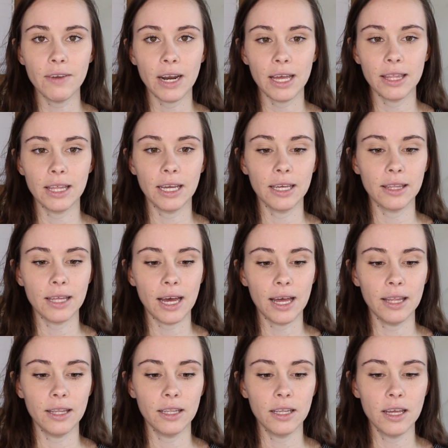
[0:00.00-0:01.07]
And I think
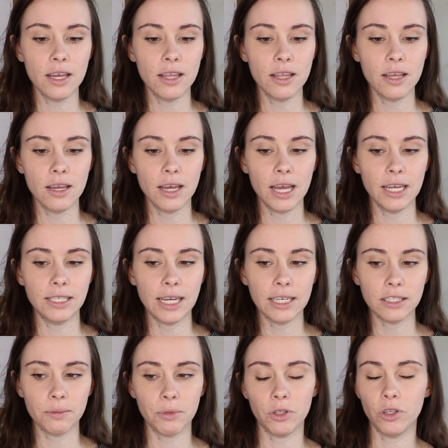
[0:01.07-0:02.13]
that it
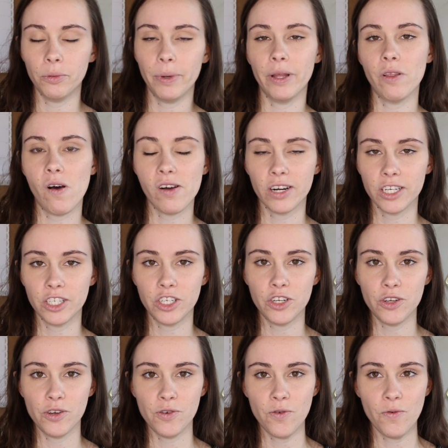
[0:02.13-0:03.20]
takes them a little bit longer
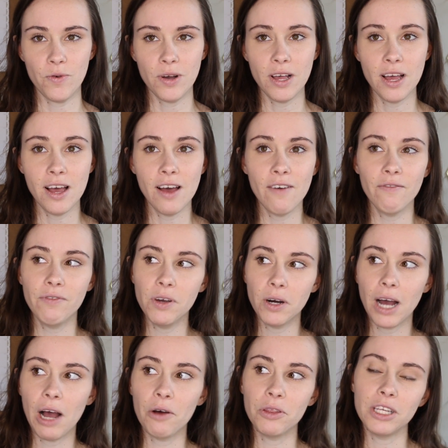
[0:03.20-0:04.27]
to feel
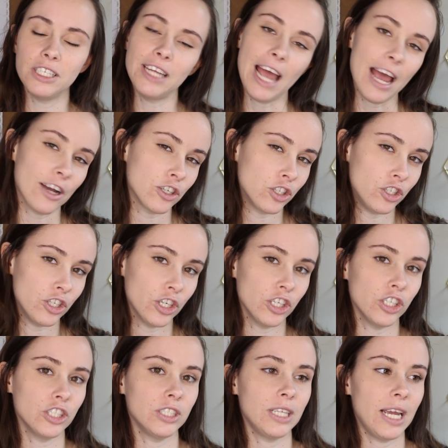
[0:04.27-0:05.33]
out the
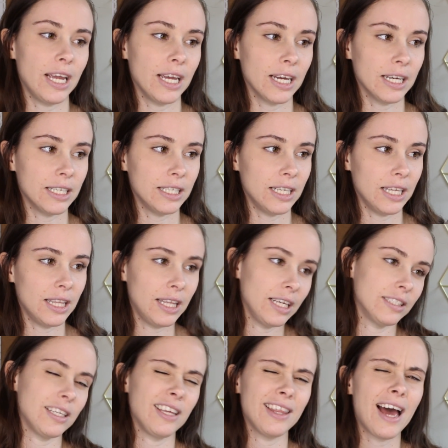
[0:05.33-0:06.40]
textures and
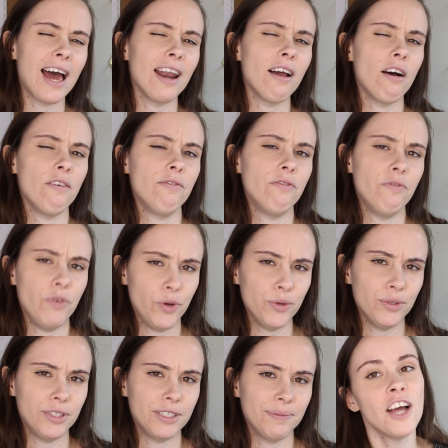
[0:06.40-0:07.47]
things like that of
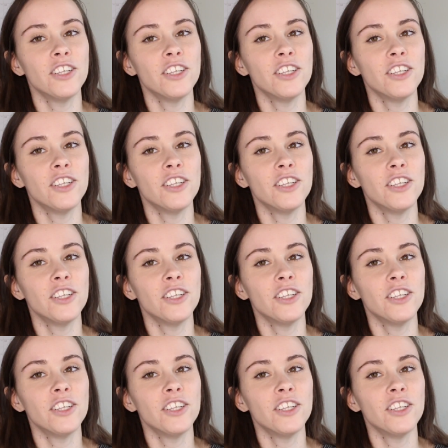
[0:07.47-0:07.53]
foods.